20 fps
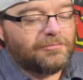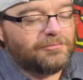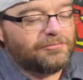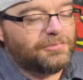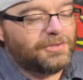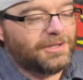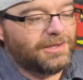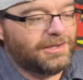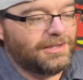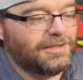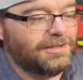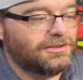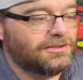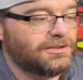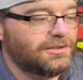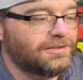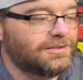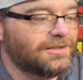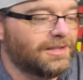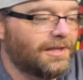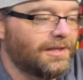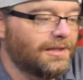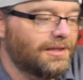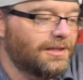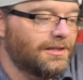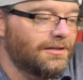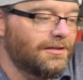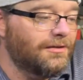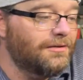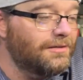But then she's like,
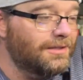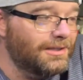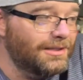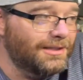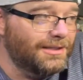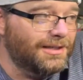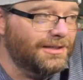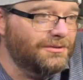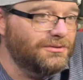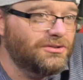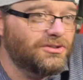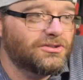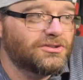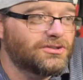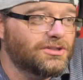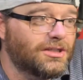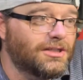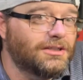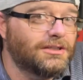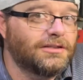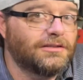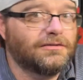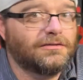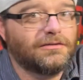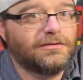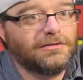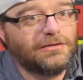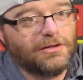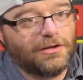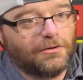you know, hey, I was just trying to,
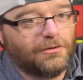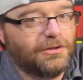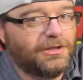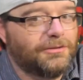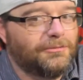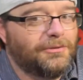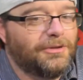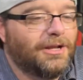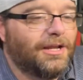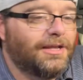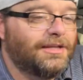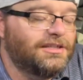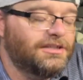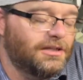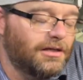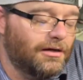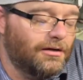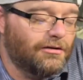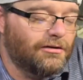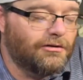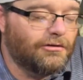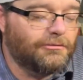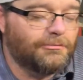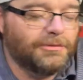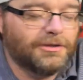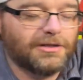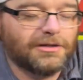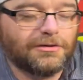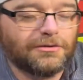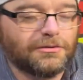you know, emulate y'all
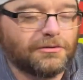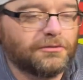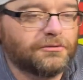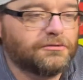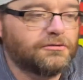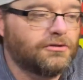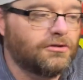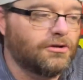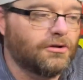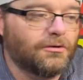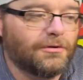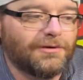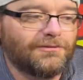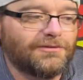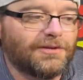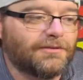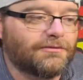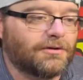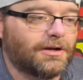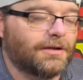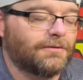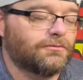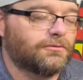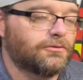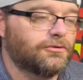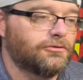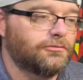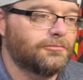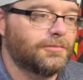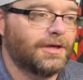because, you know, I've never had
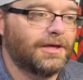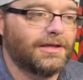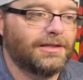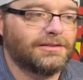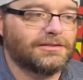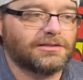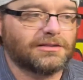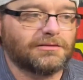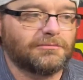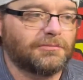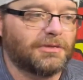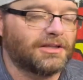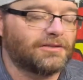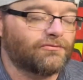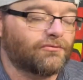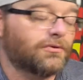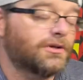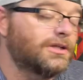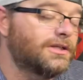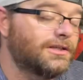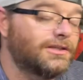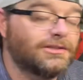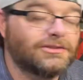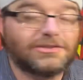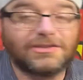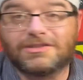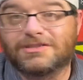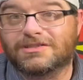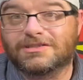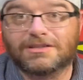roommates and best
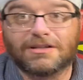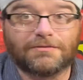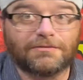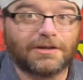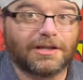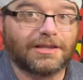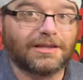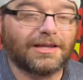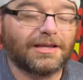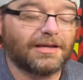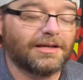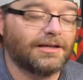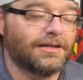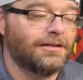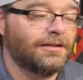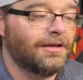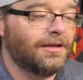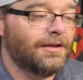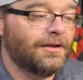friends and stuff like that.